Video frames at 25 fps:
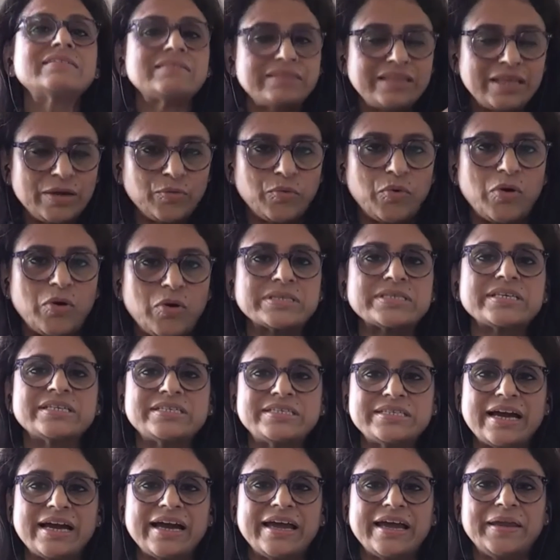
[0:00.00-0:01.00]
There was a
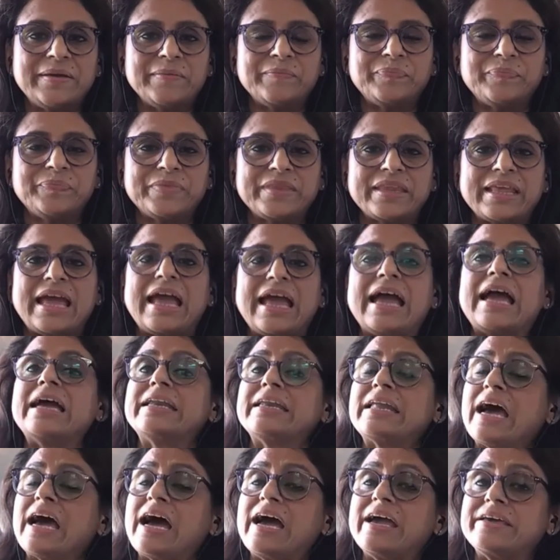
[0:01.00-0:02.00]
time
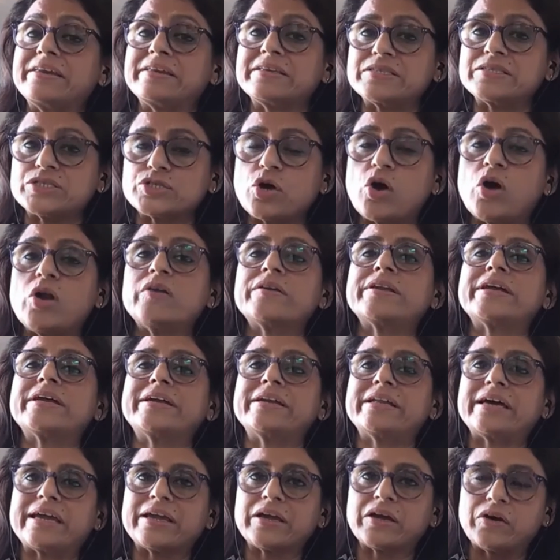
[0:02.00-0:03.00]
and I resolved
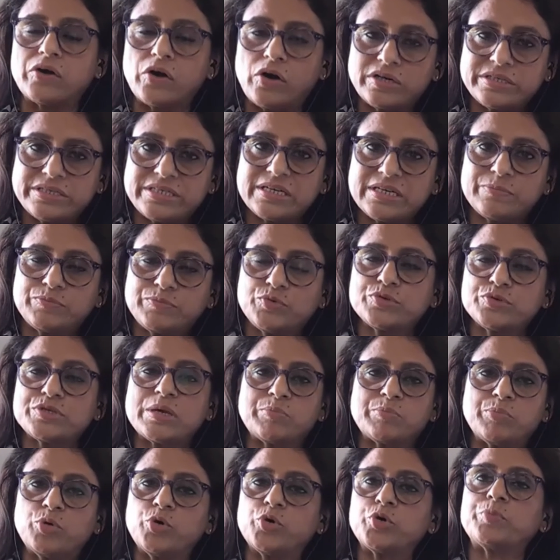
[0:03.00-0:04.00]
and I got up to
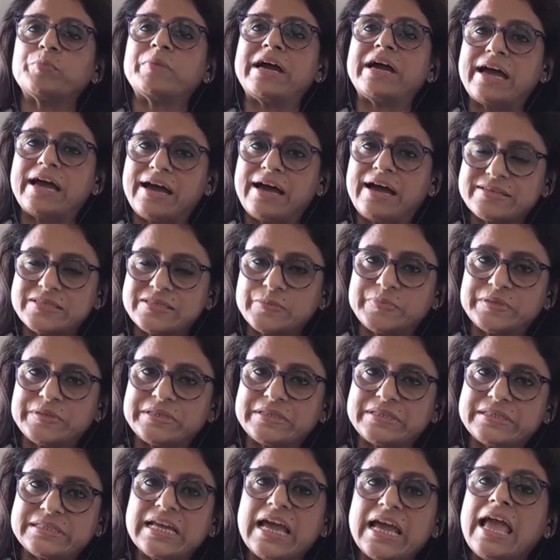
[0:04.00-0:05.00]
support my
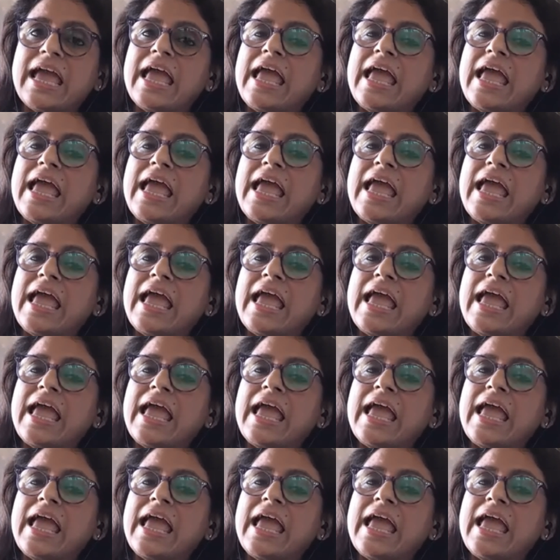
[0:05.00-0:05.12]
husband